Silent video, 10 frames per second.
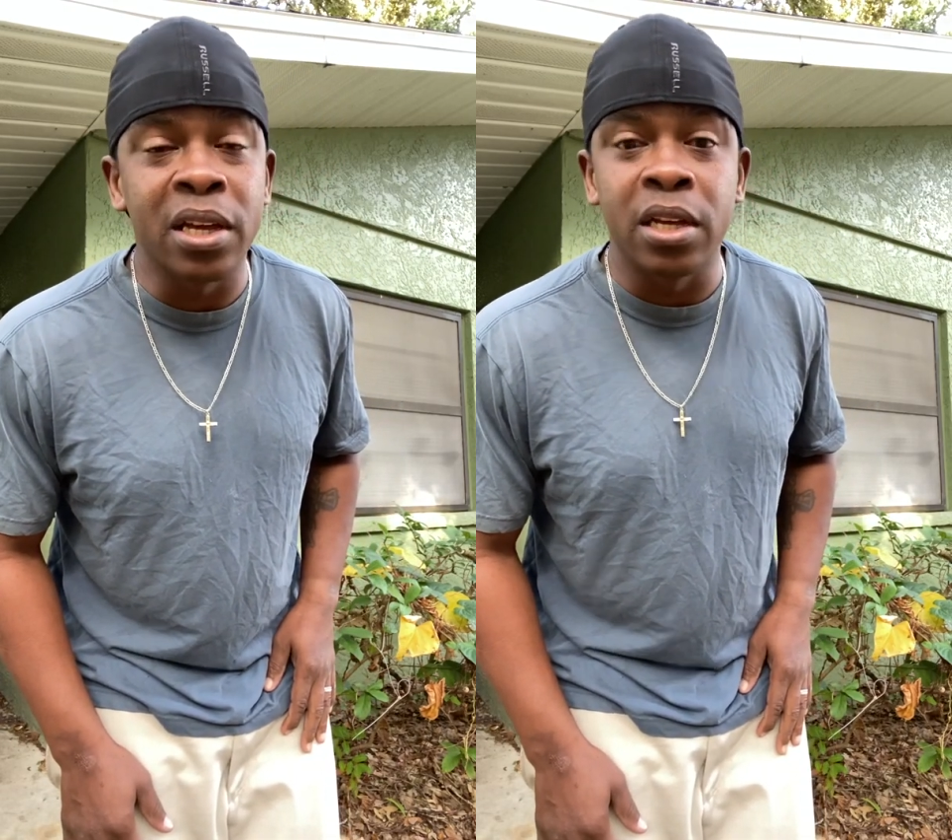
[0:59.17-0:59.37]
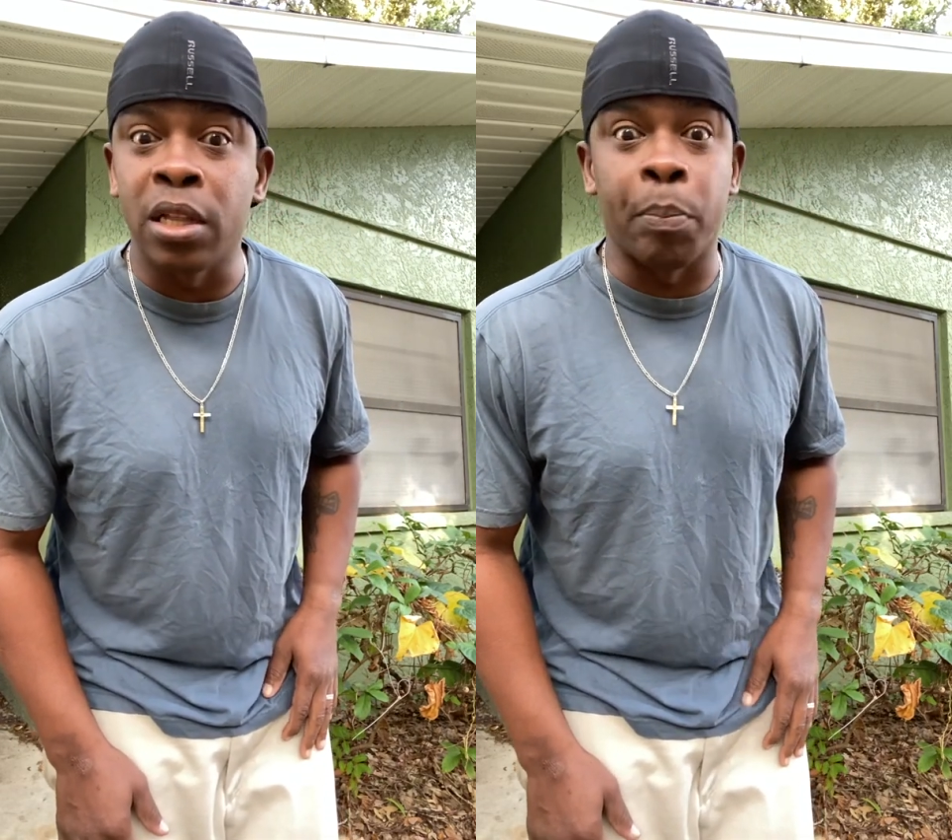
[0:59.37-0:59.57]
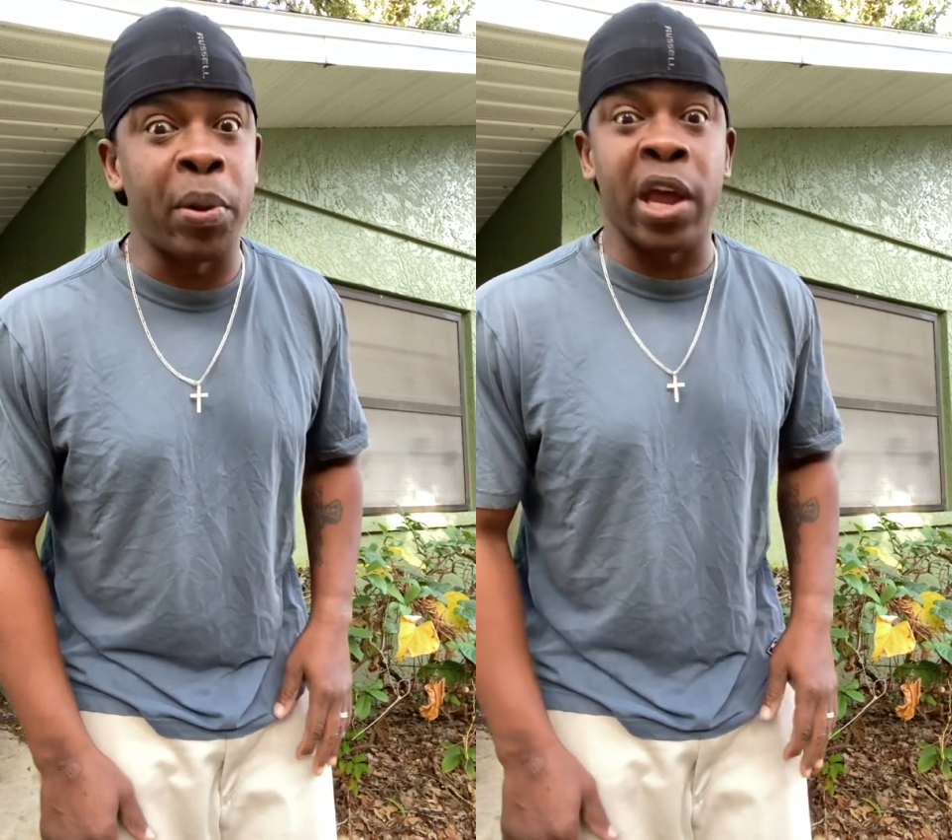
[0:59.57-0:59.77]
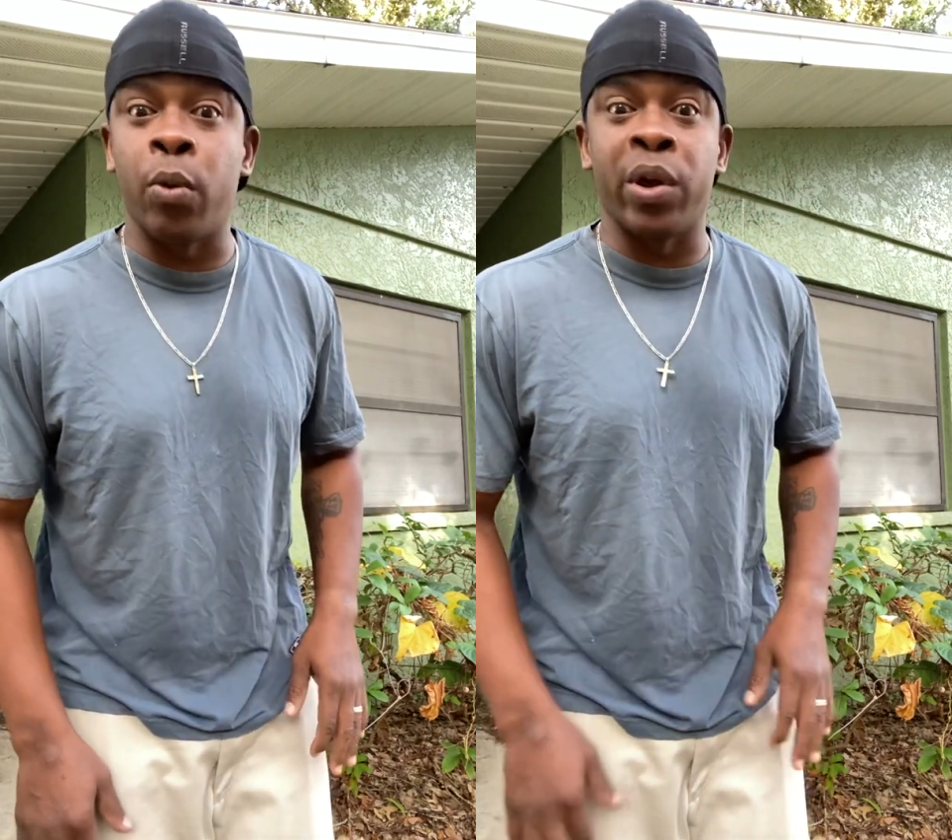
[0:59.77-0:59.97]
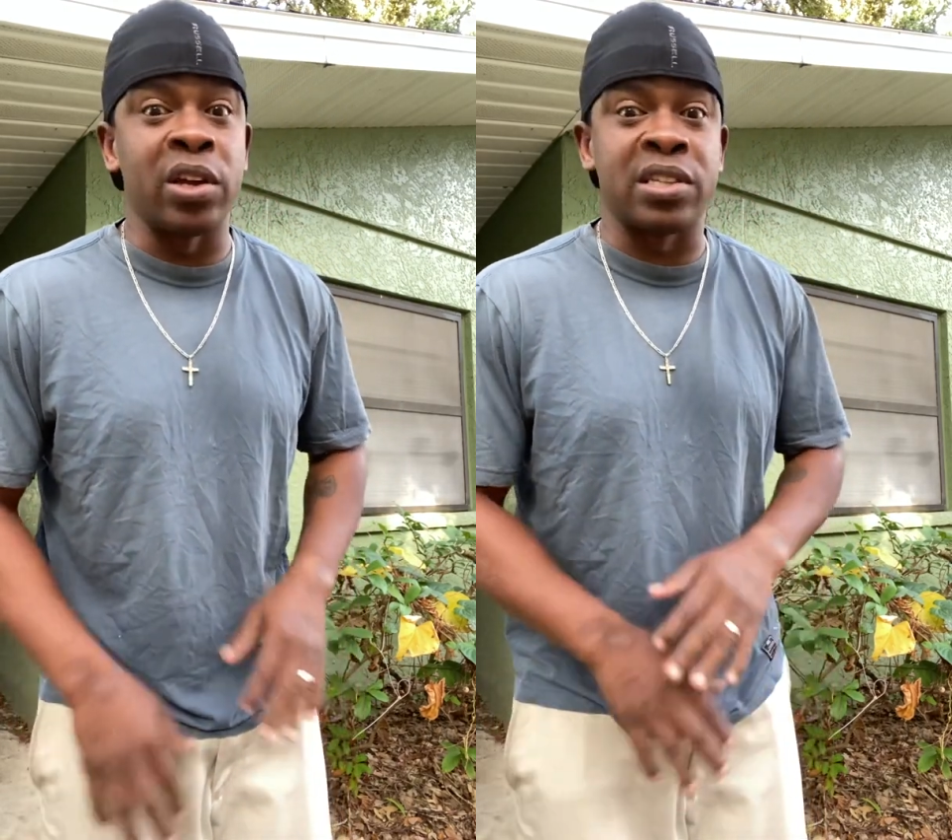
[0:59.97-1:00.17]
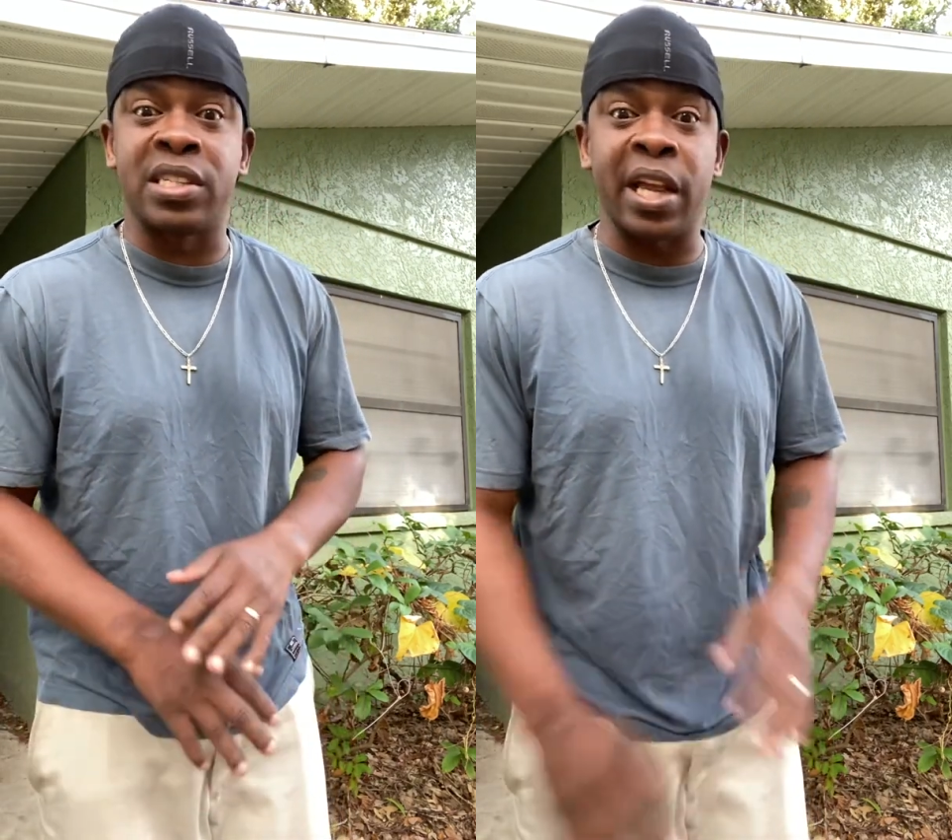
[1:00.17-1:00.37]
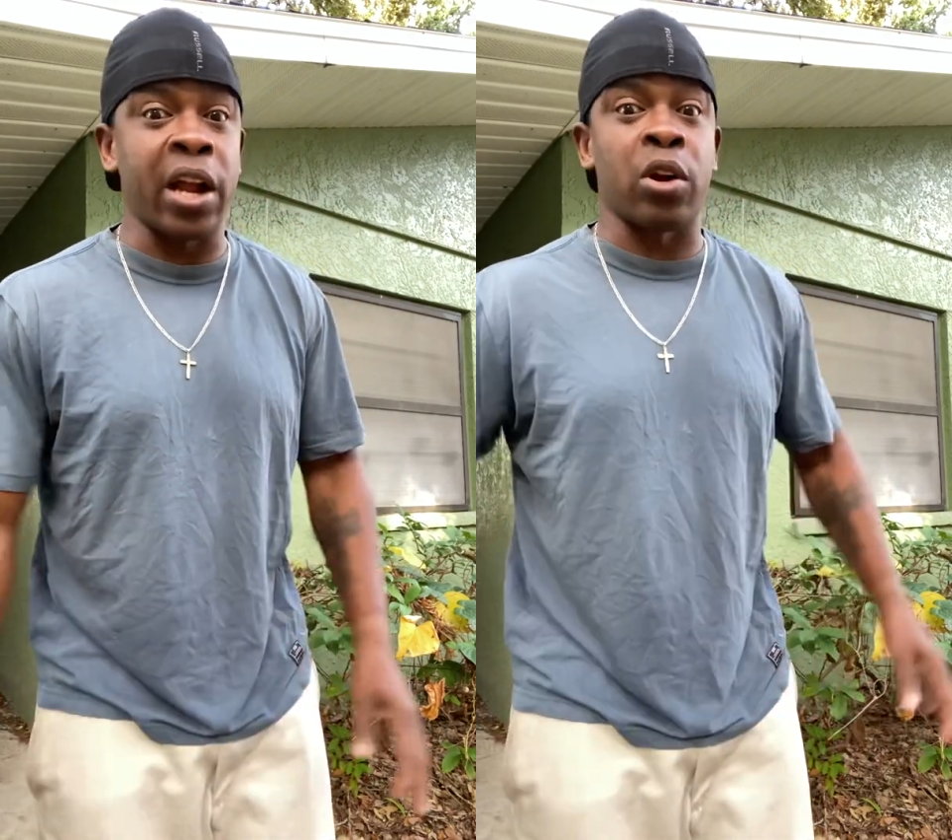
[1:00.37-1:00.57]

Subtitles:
The parrot went hysterical,